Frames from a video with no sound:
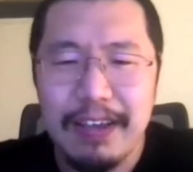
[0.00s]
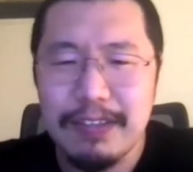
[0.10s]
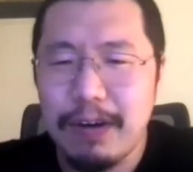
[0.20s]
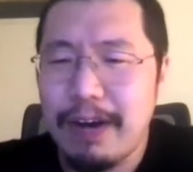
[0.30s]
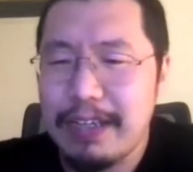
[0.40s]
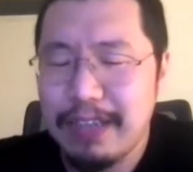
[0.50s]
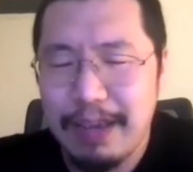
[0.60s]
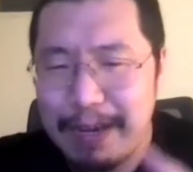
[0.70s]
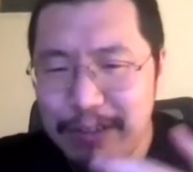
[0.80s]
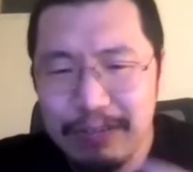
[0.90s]
So as you can
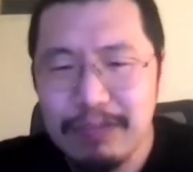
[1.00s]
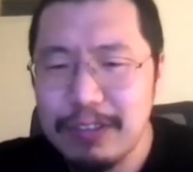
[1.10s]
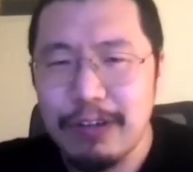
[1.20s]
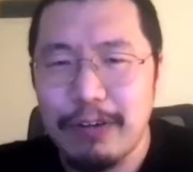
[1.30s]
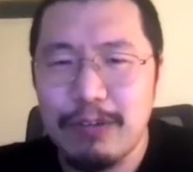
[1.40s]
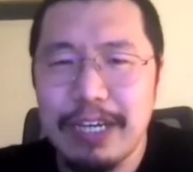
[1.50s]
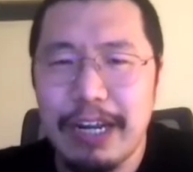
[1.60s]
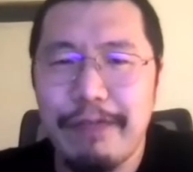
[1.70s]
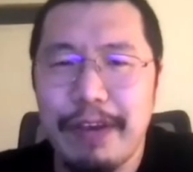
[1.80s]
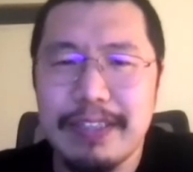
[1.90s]
imagine, those
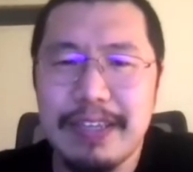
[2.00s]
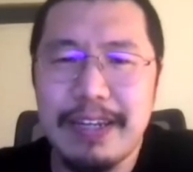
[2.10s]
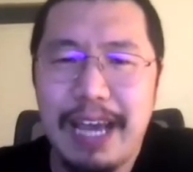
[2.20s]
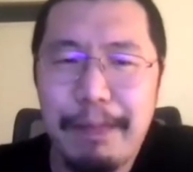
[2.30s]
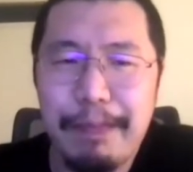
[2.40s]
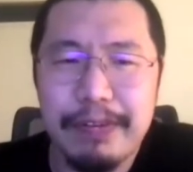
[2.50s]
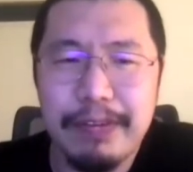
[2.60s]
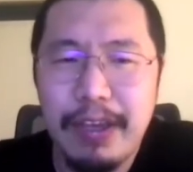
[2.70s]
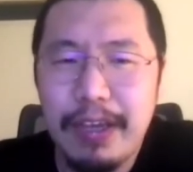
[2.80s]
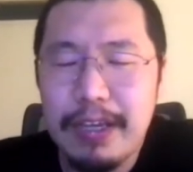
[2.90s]
kind of things can
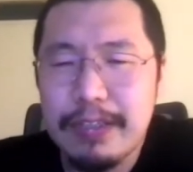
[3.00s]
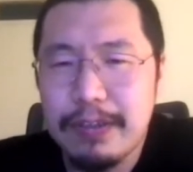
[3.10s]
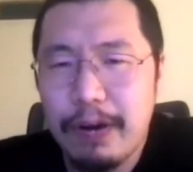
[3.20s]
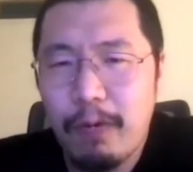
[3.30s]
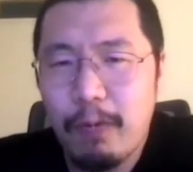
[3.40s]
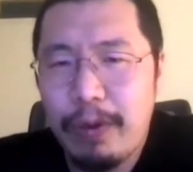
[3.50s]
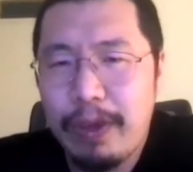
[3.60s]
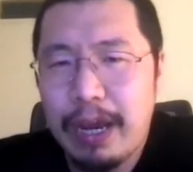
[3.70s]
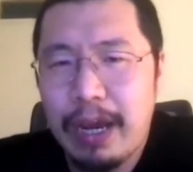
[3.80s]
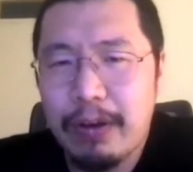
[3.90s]
happen. So
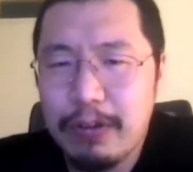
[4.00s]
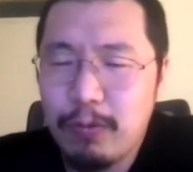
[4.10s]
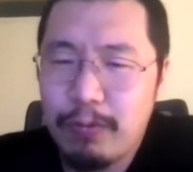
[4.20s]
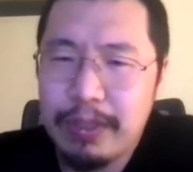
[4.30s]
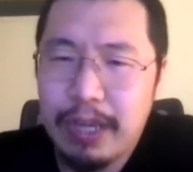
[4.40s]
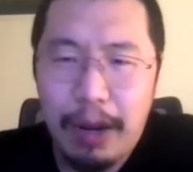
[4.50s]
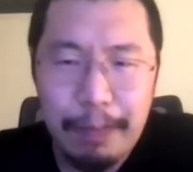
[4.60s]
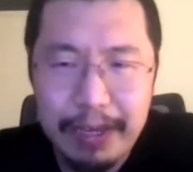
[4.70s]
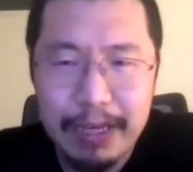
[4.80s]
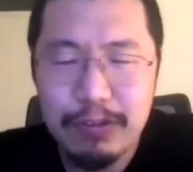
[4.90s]
we are going to run our
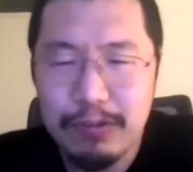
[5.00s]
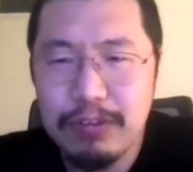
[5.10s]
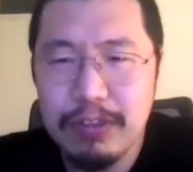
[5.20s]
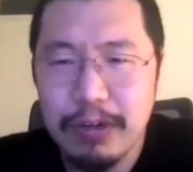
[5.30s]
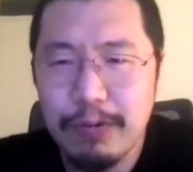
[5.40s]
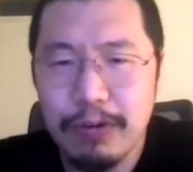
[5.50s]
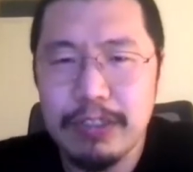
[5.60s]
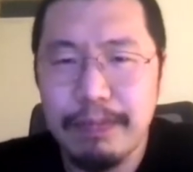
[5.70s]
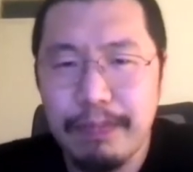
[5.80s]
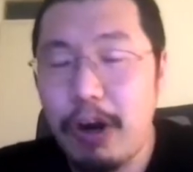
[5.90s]
applications
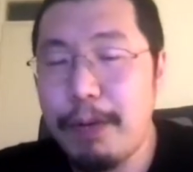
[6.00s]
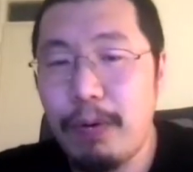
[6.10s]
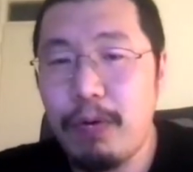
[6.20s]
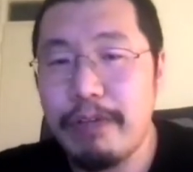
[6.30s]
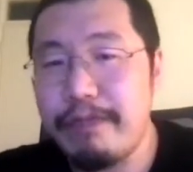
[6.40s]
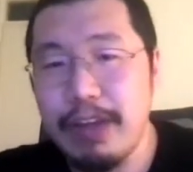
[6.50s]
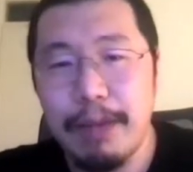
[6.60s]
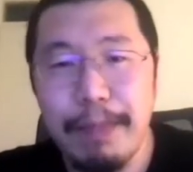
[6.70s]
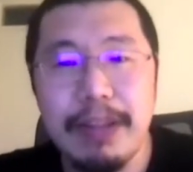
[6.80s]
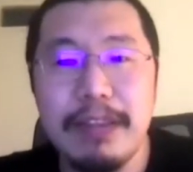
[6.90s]
across multiple
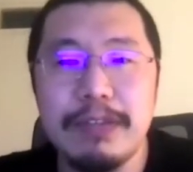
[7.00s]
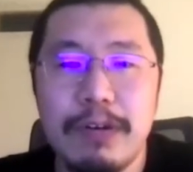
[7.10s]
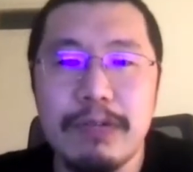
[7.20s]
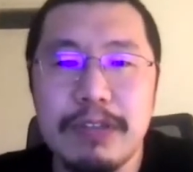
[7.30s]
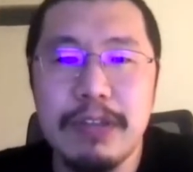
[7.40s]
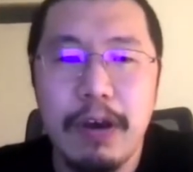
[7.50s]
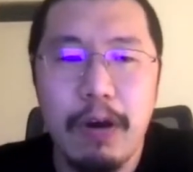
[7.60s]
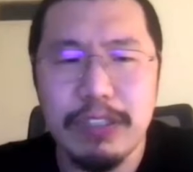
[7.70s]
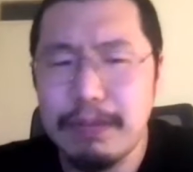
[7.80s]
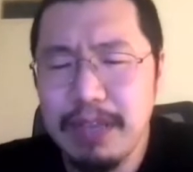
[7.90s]
availability zones,
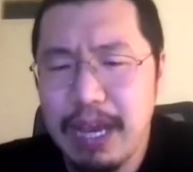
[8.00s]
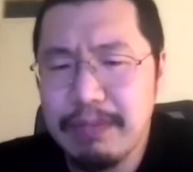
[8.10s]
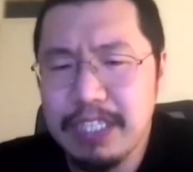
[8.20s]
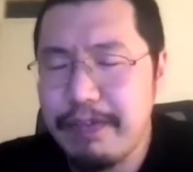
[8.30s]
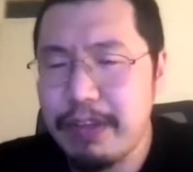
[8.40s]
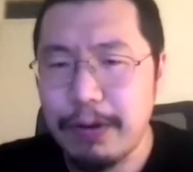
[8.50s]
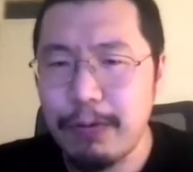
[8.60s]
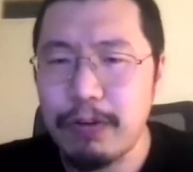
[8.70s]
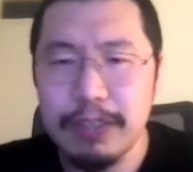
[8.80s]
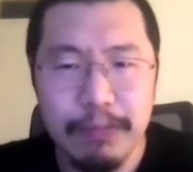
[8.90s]
or sometimes even
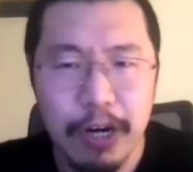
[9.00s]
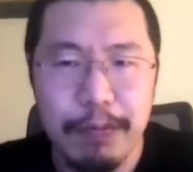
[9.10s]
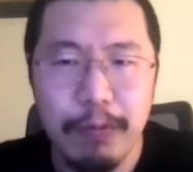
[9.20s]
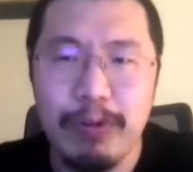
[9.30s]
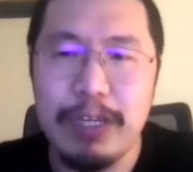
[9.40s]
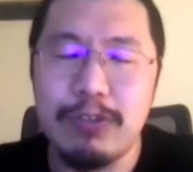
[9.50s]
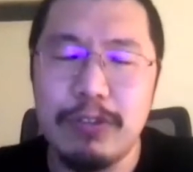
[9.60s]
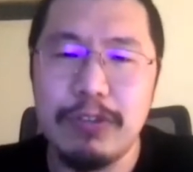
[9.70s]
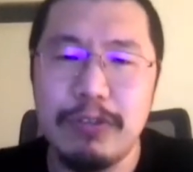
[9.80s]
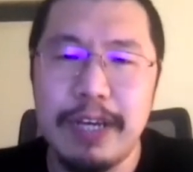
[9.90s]
across multiple
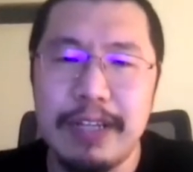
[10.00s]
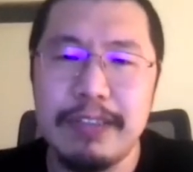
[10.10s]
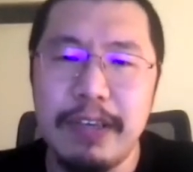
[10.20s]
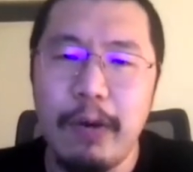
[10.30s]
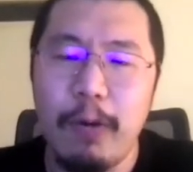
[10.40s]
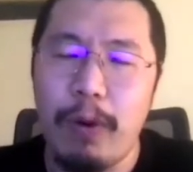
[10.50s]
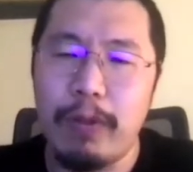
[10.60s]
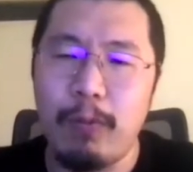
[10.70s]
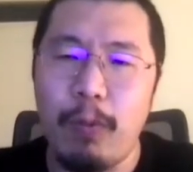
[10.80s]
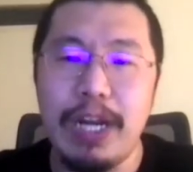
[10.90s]
regions, so that
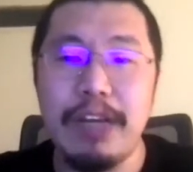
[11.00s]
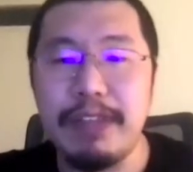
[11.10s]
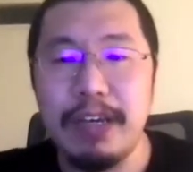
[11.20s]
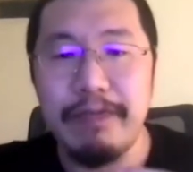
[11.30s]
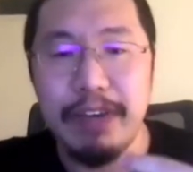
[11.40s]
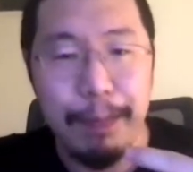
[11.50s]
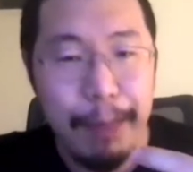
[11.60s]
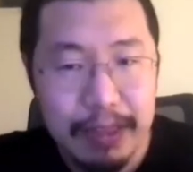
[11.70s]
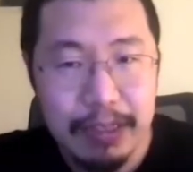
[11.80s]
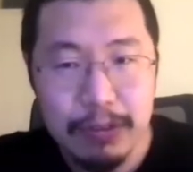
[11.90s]
when one of the
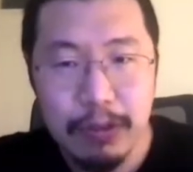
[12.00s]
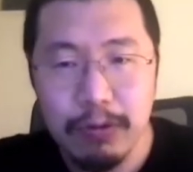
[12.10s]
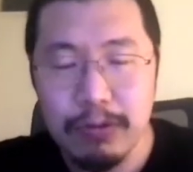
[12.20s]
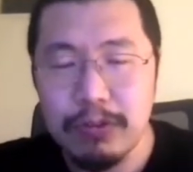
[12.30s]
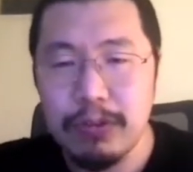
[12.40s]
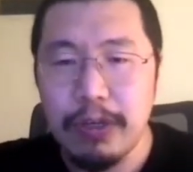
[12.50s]
availability zones